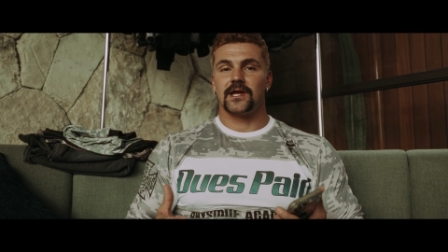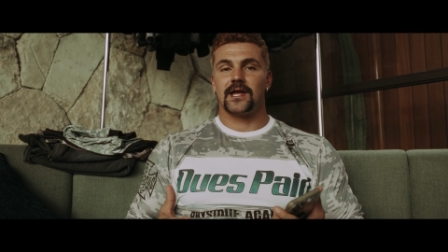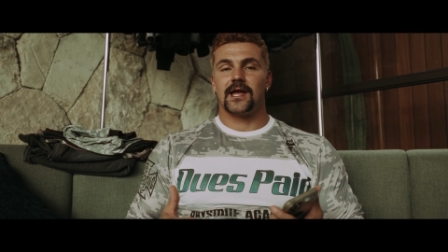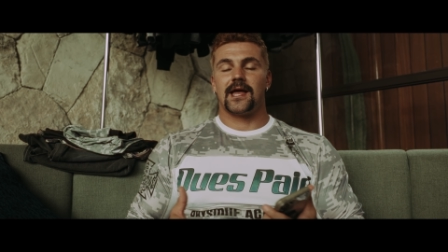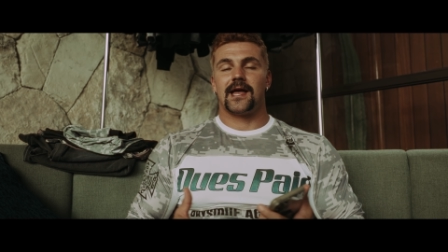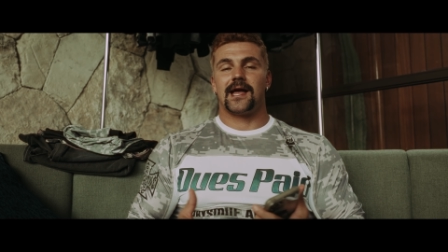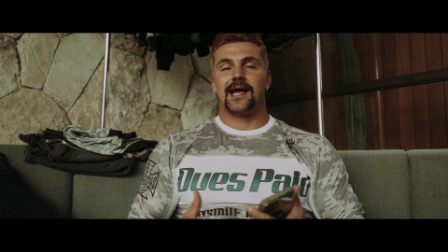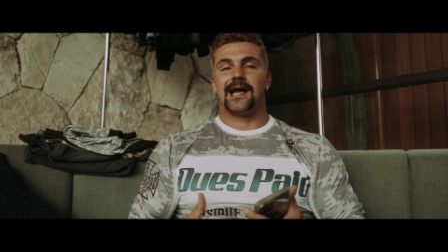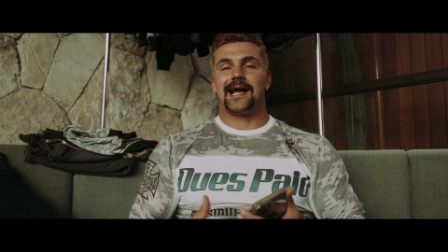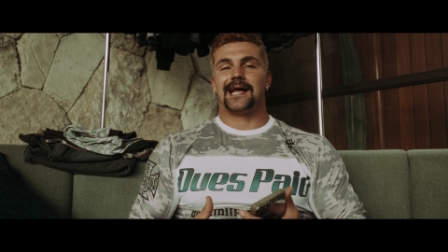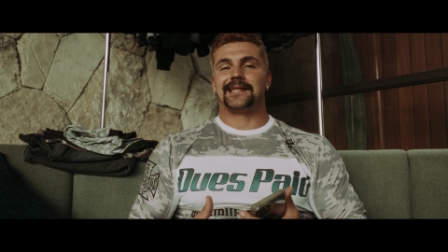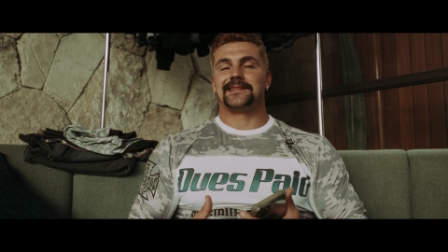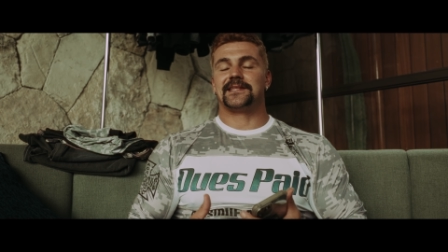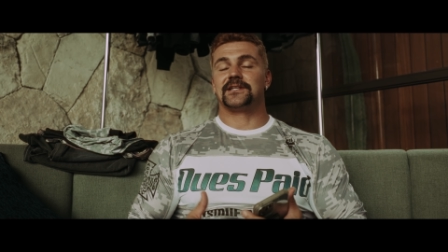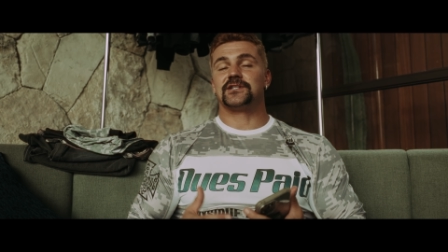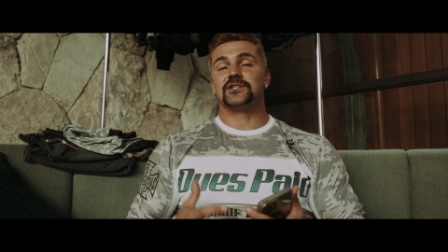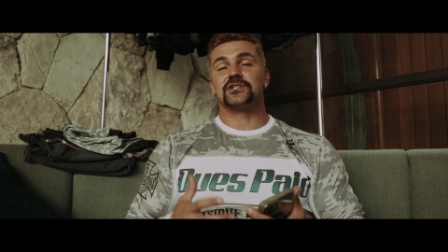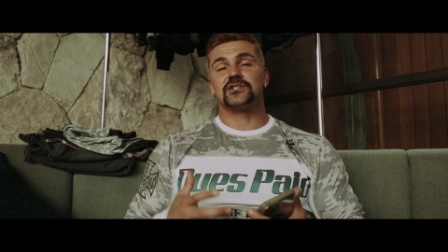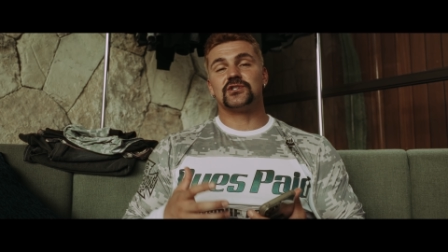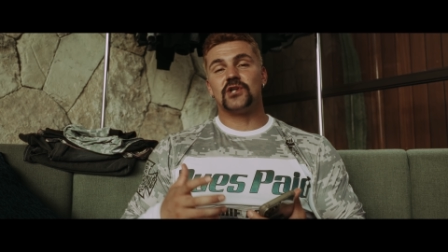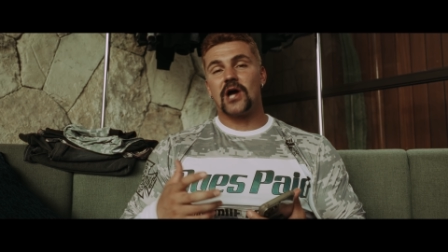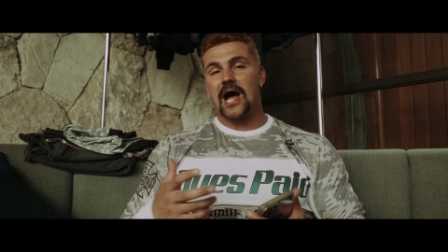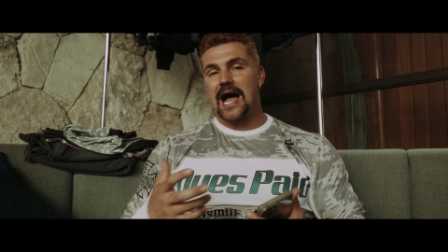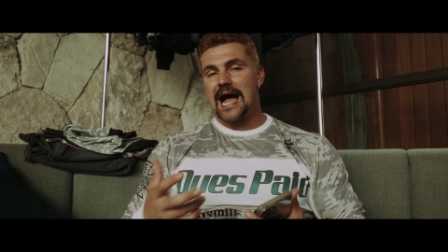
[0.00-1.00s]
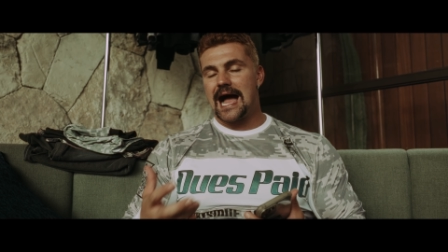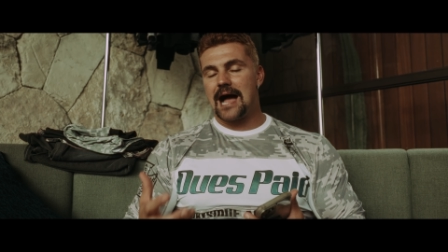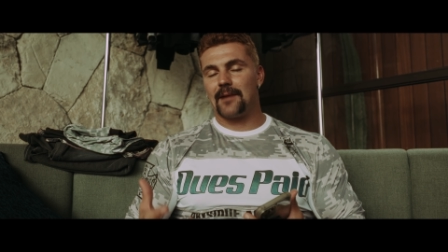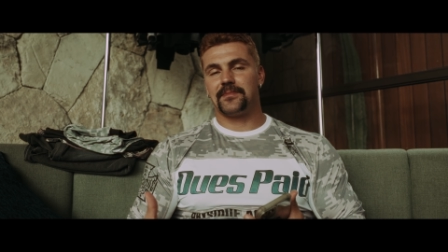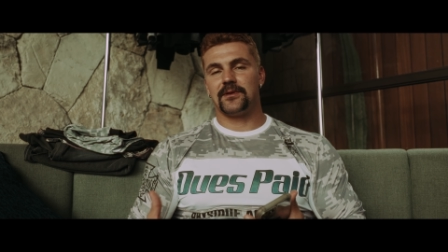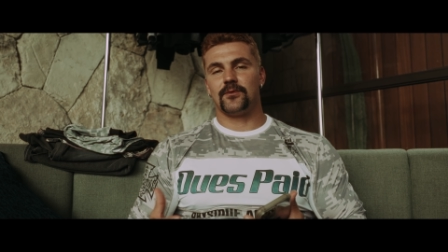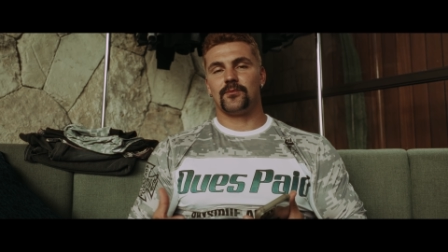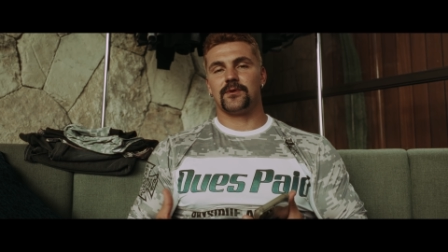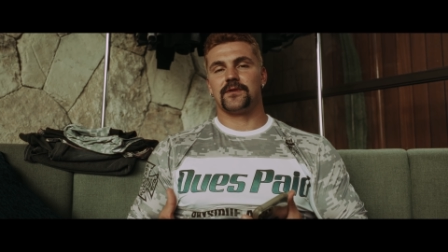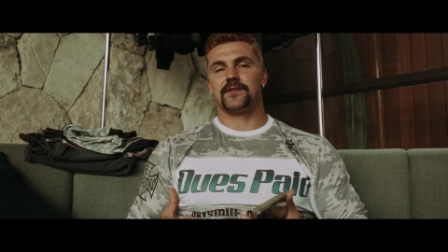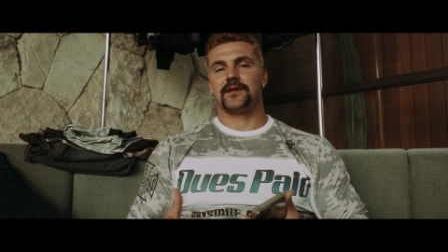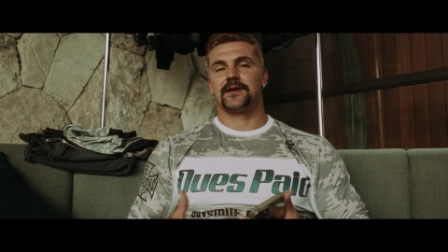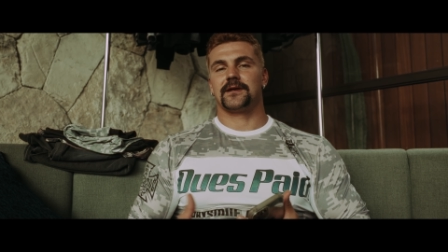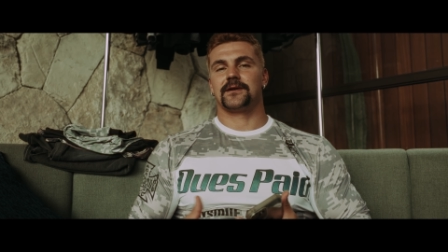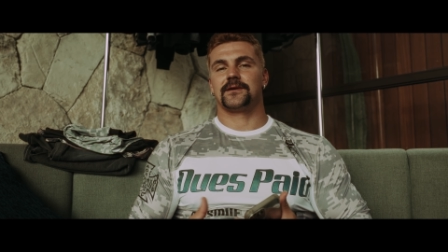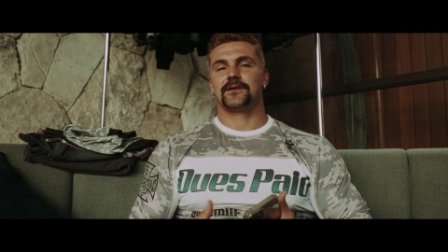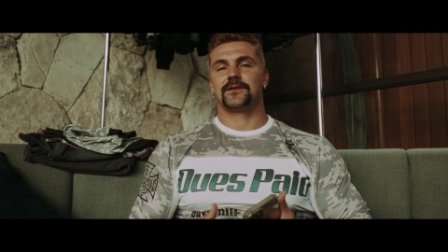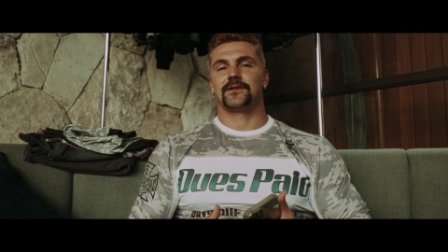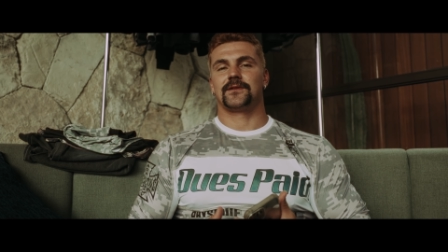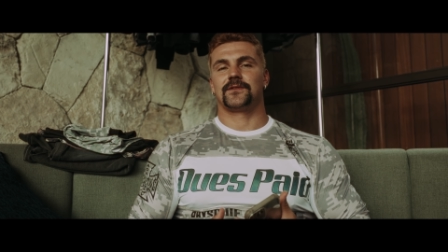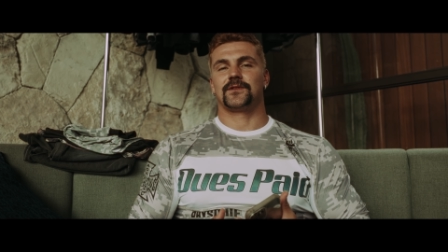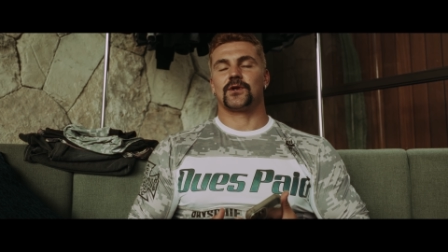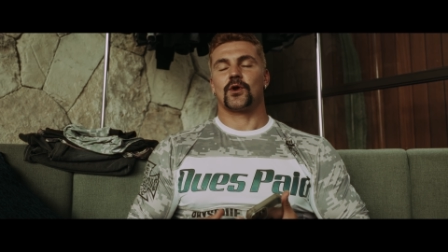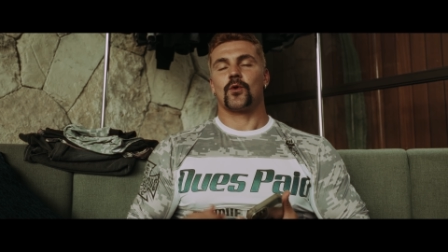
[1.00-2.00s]
and they're just not happy with it.
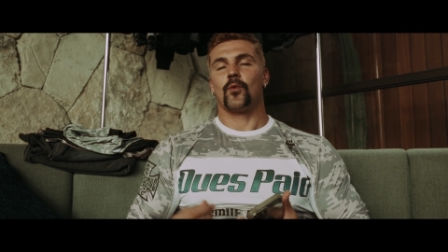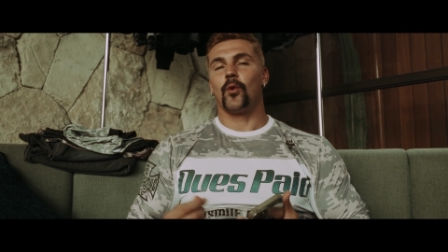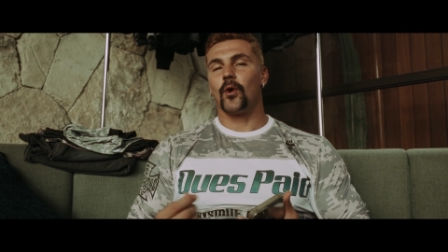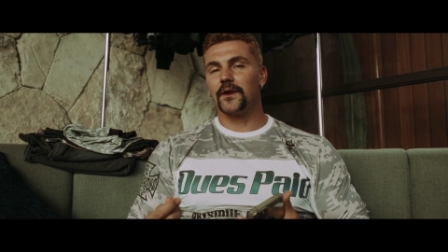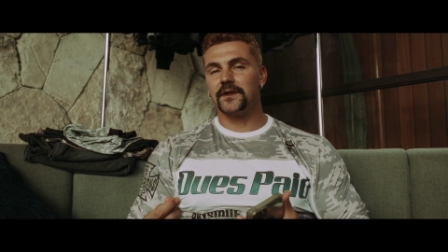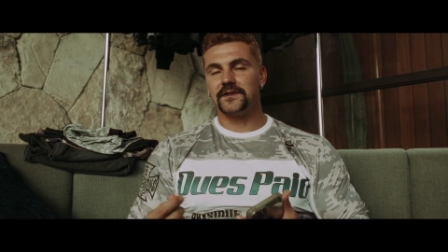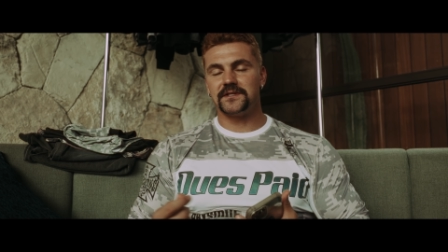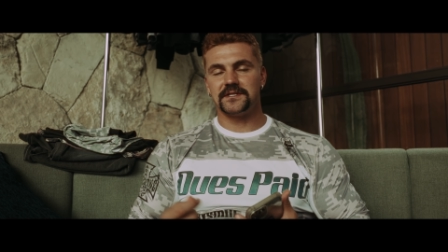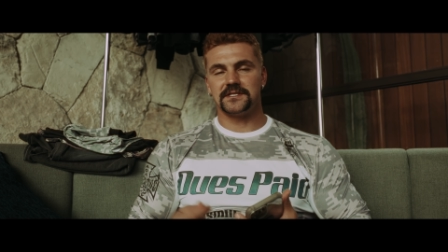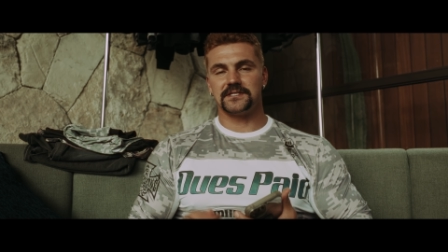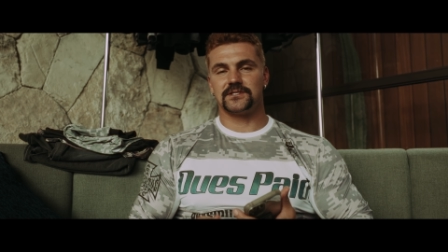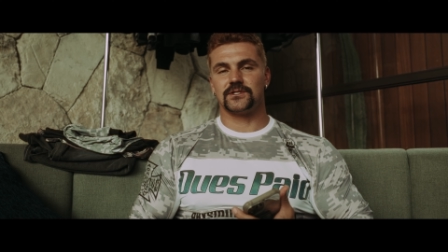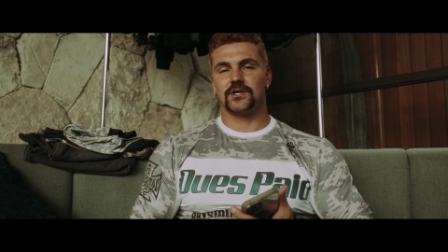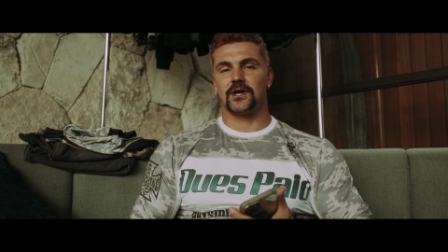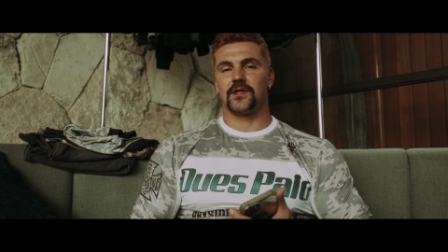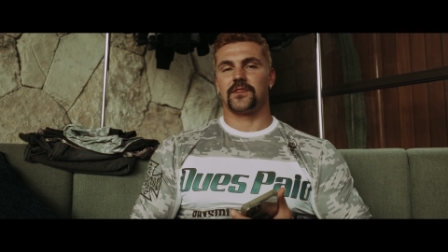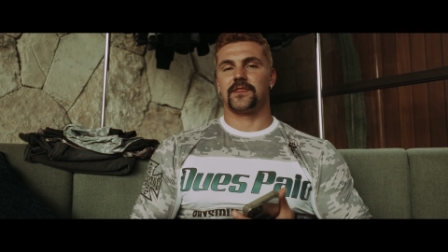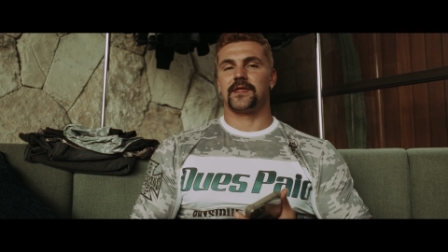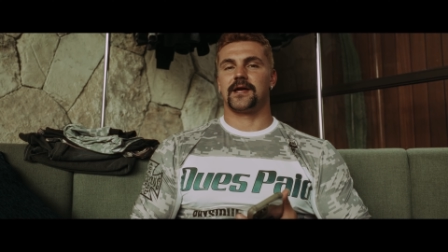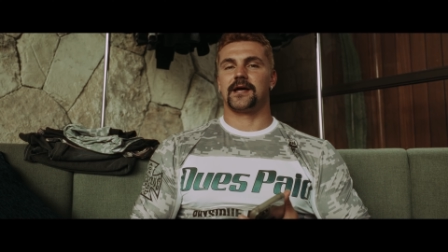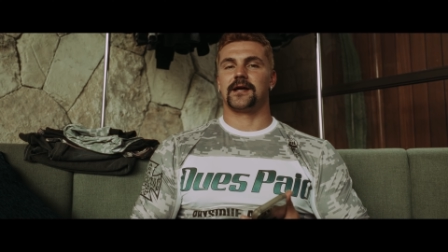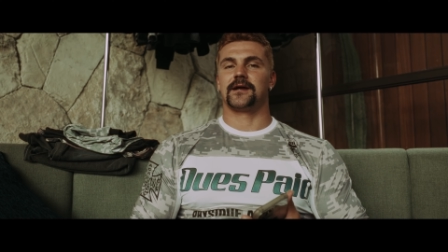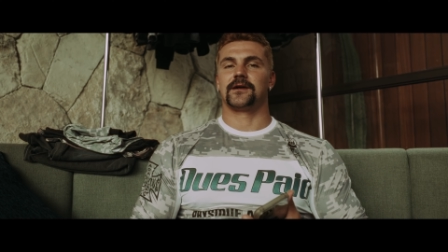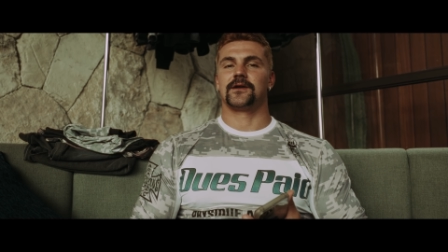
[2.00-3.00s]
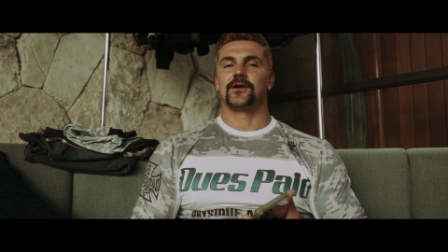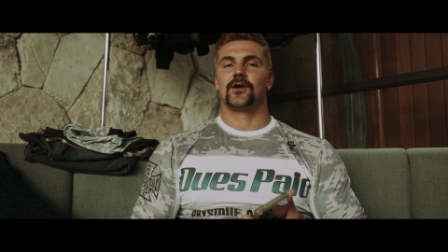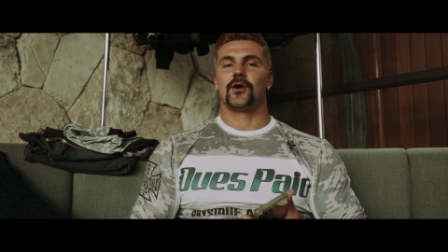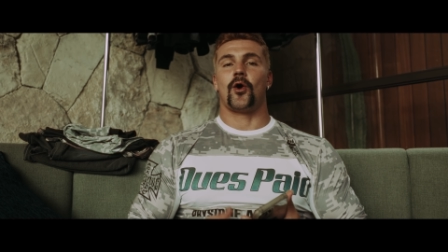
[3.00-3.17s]
The quality's not there.